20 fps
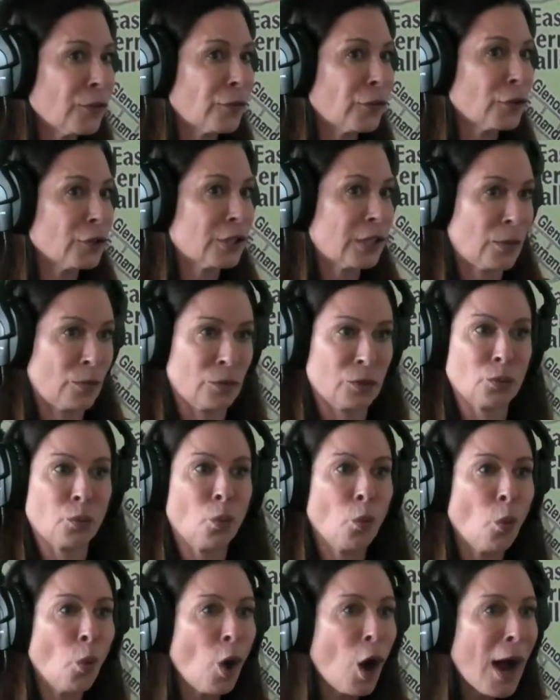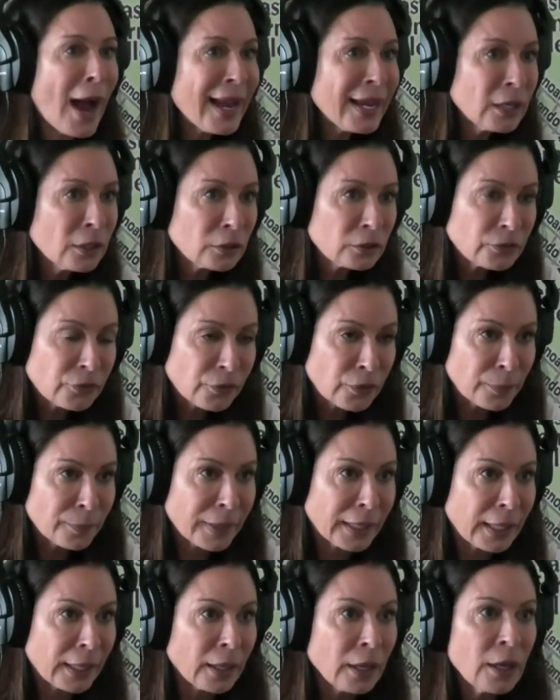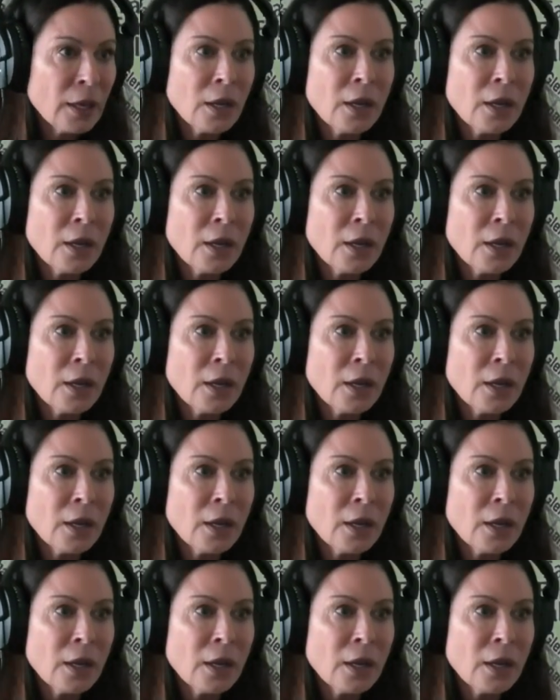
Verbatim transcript: first time was wild for me.